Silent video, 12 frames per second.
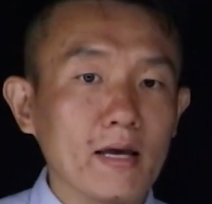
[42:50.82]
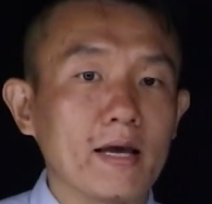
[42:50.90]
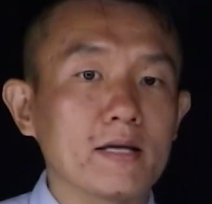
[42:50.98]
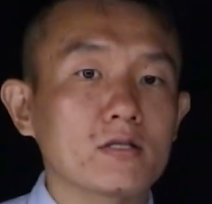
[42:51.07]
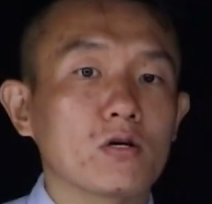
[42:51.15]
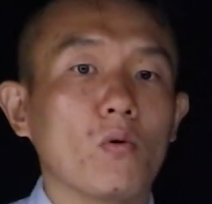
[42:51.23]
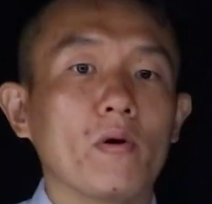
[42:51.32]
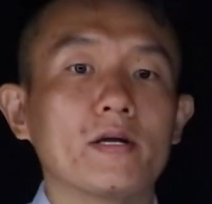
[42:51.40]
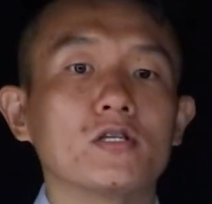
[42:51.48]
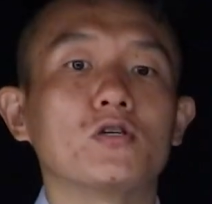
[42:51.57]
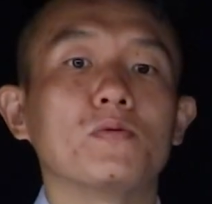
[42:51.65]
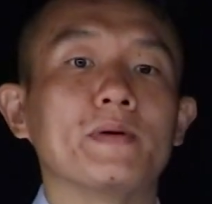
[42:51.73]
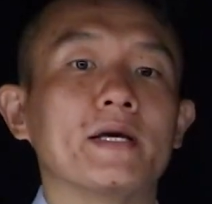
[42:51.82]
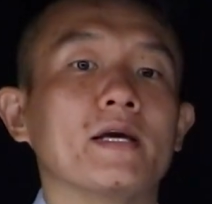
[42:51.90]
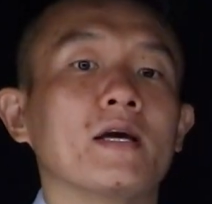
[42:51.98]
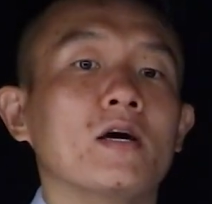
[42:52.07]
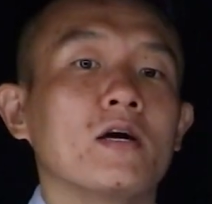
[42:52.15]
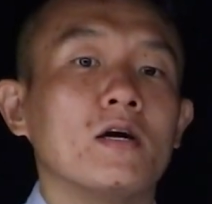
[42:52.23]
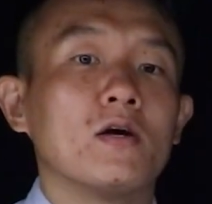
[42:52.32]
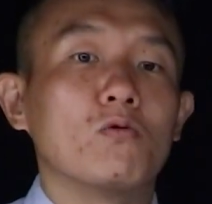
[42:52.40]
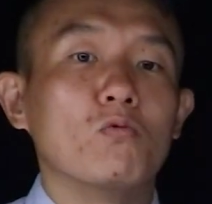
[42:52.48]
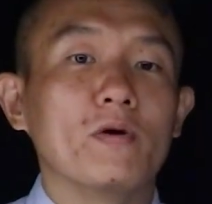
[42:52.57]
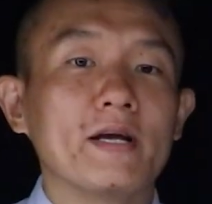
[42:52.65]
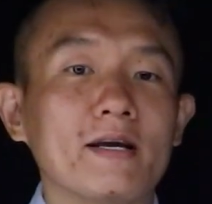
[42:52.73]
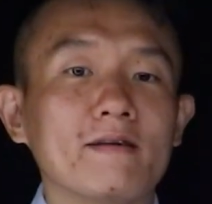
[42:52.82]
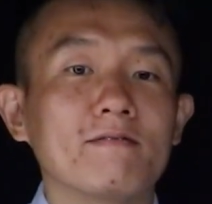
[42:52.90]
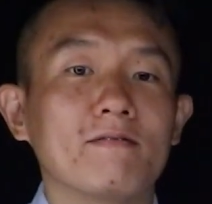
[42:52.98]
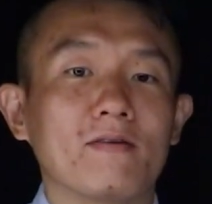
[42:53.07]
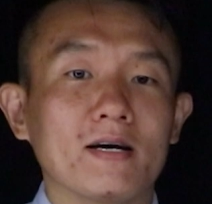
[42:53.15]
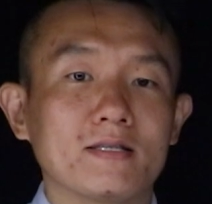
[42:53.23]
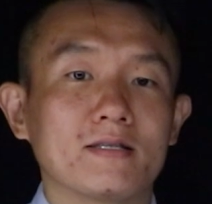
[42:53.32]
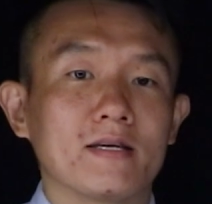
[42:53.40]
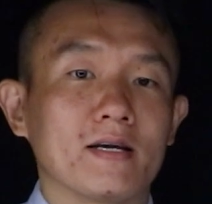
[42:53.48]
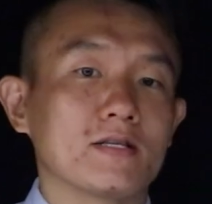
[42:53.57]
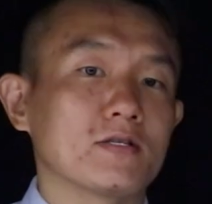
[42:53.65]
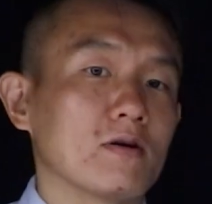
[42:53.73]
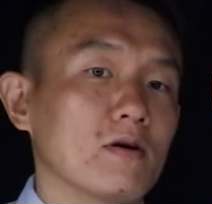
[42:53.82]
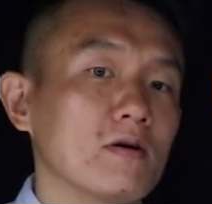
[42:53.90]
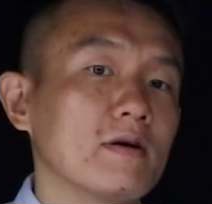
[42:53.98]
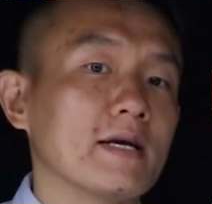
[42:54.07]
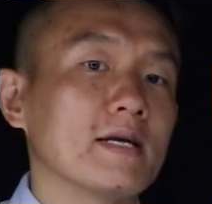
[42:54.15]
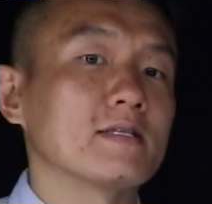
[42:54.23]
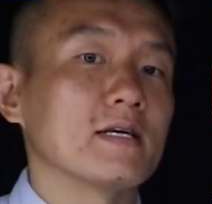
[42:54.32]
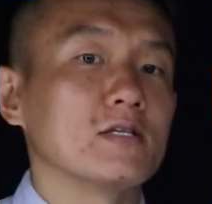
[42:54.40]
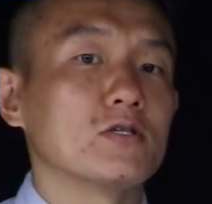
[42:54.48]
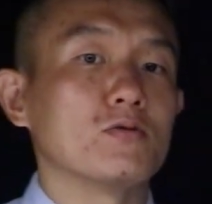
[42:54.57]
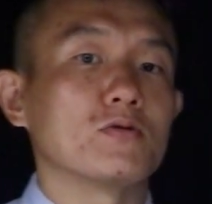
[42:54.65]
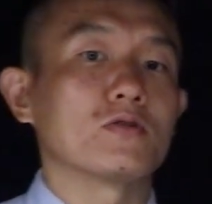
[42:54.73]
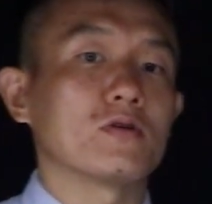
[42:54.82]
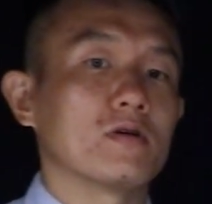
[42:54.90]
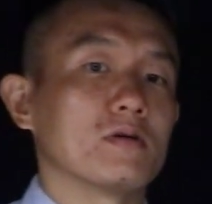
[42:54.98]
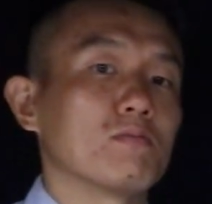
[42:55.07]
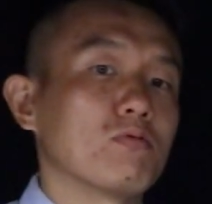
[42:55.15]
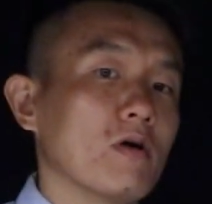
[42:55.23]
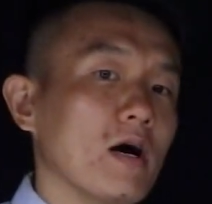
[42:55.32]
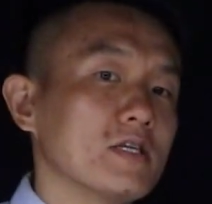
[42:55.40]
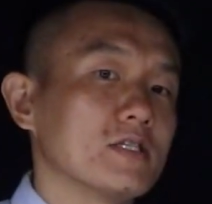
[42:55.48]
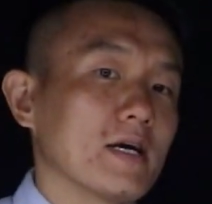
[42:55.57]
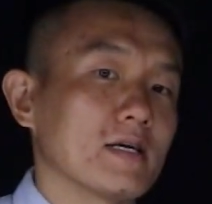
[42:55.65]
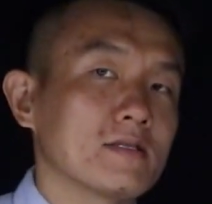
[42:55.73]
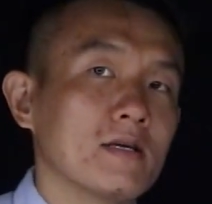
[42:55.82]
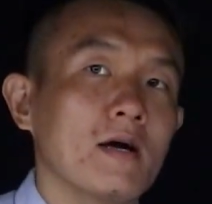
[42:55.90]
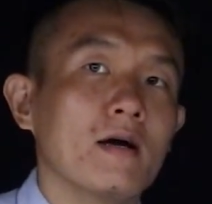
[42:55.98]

is going to be reinvesting its earnings into certain projects,